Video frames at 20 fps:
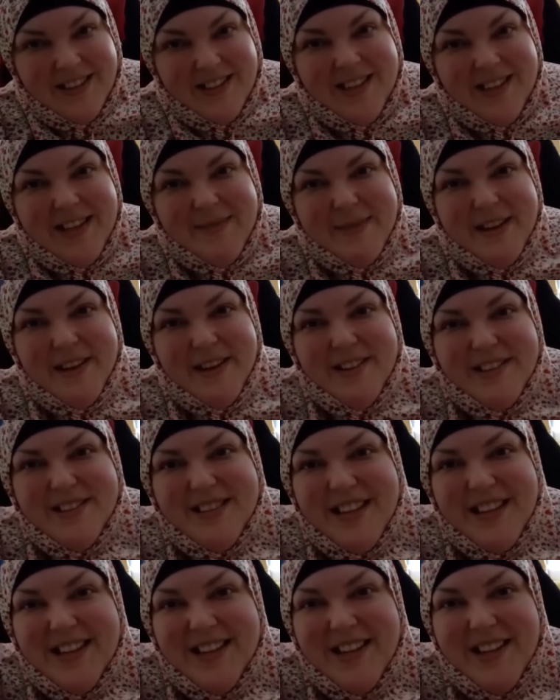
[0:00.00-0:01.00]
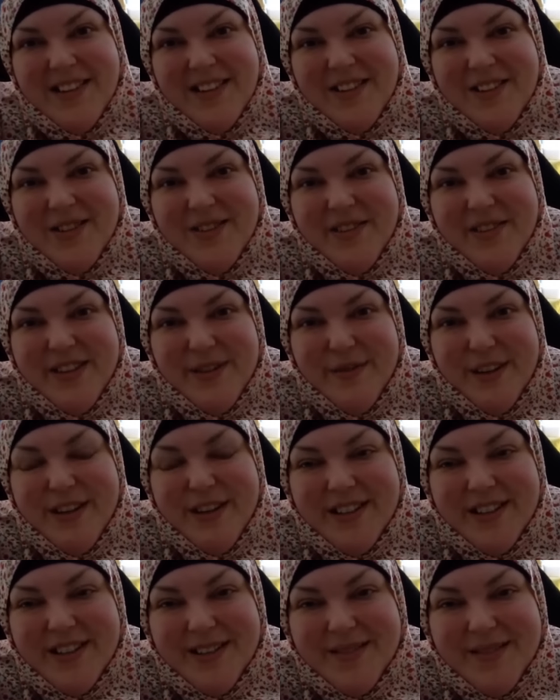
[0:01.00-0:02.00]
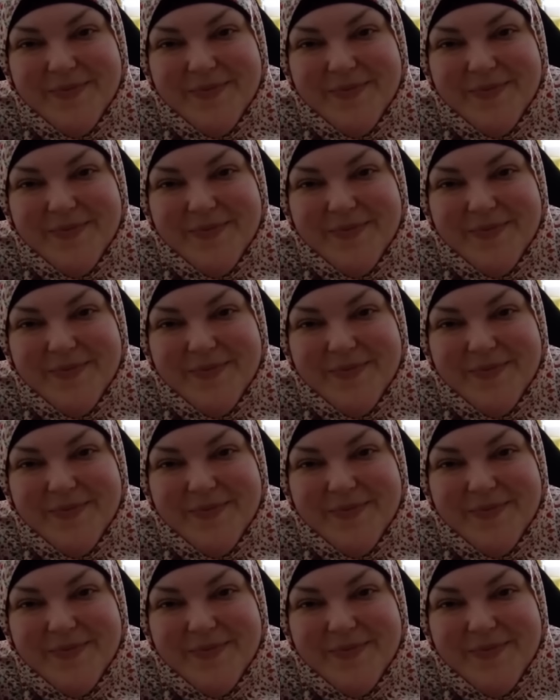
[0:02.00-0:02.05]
Yeah, my curtains. I like the colors too. They're different, huh?